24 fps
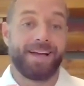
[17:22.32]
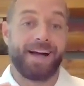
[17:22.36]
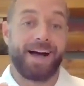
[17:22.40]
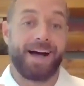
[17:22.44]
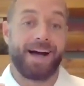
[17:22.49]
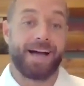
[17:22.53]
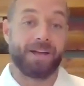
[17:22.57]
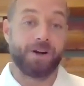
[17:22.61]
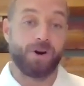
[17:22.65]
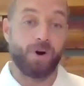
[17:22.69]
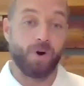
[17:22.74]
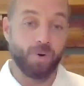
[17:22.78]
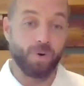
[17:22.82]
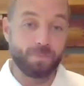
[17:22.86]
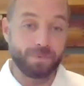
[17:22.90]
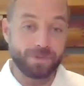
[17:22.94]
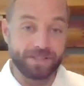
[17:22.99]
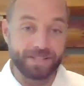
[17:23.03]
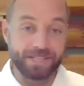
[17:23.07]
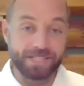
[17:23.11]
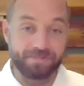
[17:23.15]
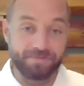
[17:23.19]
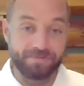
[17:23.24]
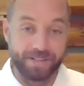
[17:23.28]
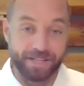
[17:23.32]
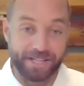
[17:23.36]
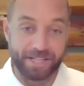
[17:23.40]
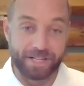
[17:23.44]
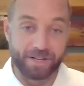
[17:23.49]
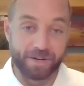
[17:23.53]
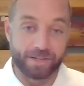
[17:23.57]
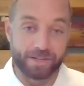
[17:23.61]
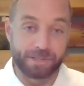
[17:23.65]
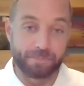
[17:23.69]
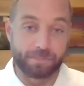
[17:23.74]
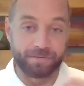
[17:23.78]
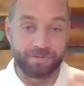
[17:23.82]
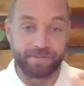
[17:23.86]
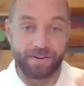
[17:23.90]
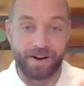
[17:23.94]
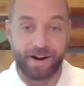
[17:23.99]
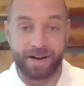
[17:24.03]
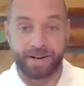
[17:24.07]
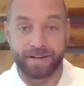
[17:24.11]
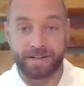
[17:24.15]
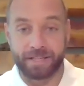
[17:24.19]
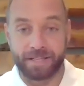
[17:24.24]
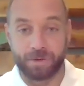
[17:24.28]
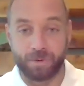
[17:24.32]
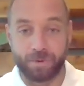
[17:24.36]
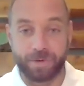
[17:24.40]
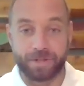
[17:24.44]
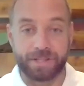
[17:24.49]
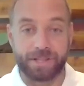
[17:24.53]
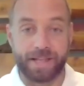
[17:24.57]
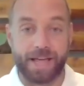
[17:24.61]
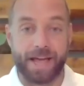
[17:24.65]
I hope that this video has provided you with